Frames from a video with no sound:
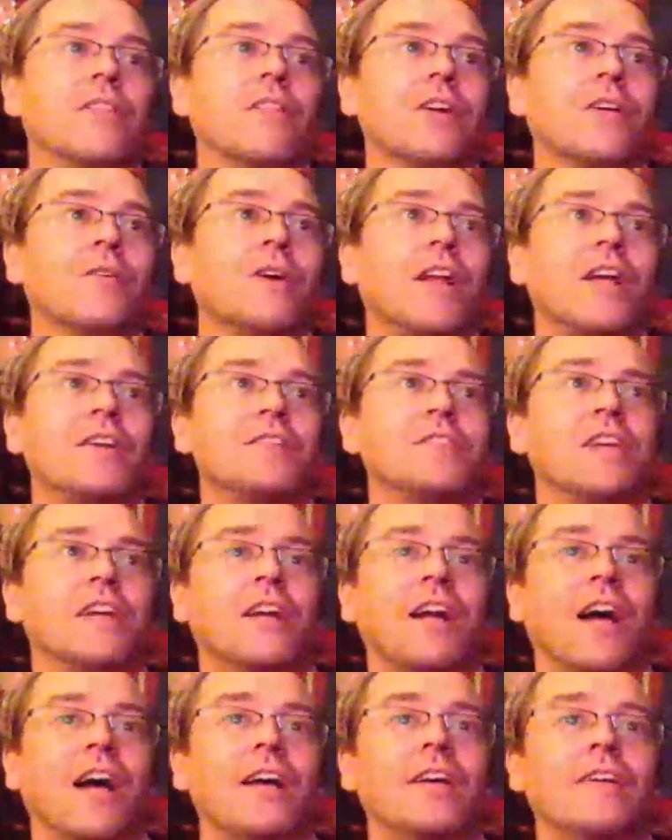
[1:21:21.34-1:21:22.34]
Look what else
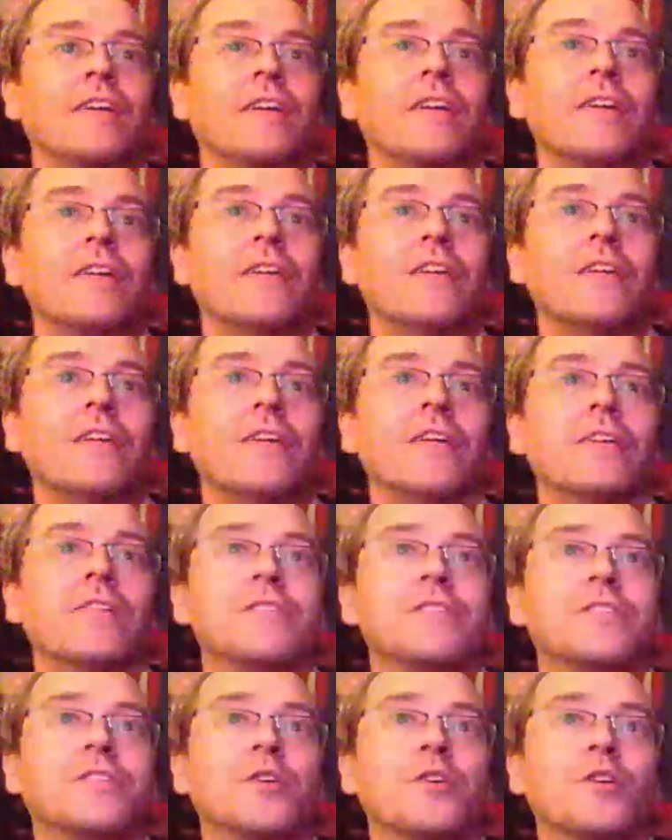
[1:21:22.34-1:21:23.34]
I got.
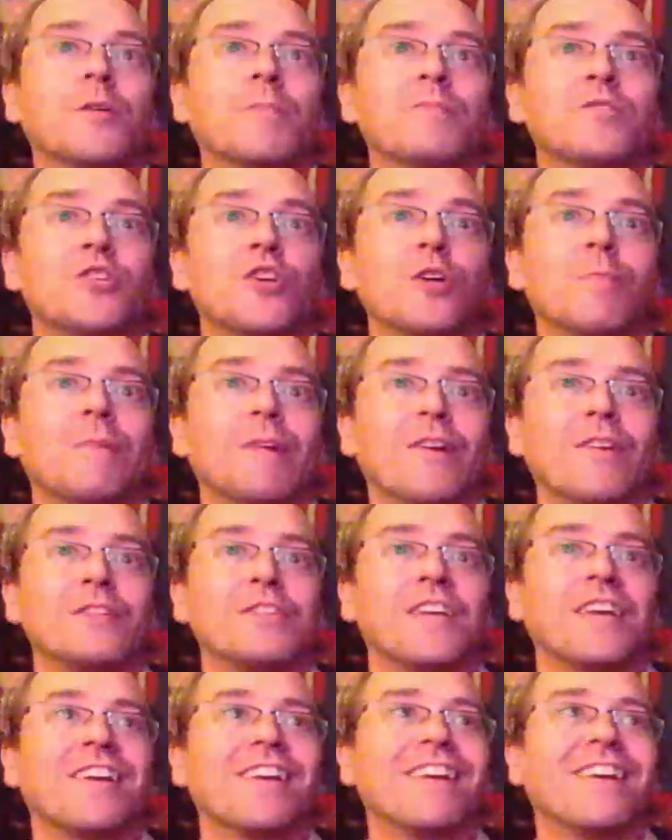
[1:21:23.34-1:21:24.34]
Skookum
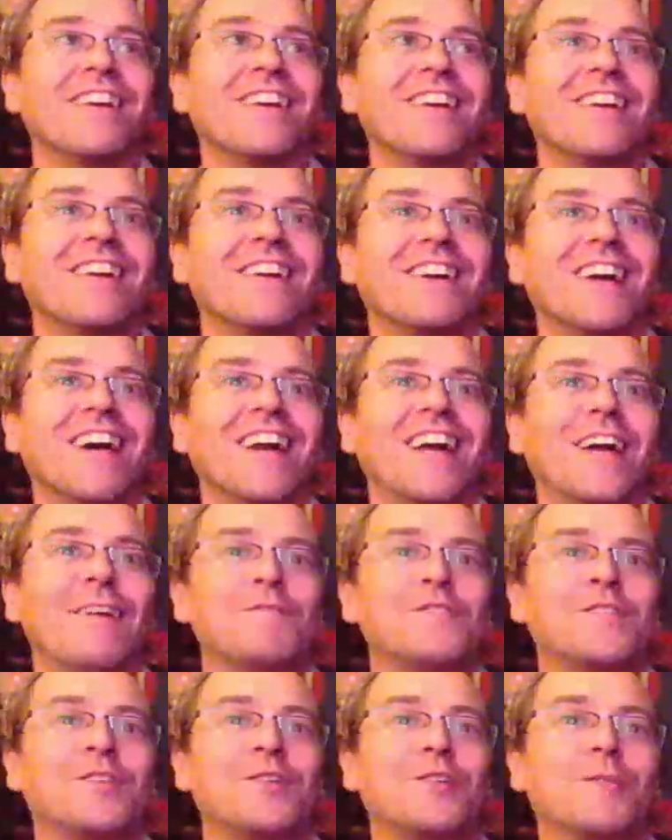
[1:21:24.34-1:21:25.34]
Troopers. Gotta
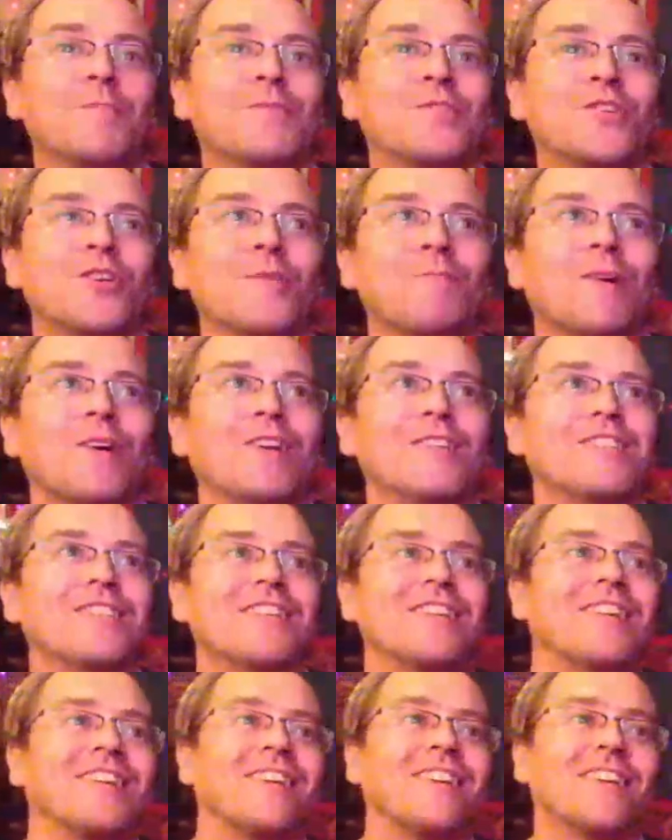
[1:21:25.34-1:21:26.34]
have Skookum Troopers.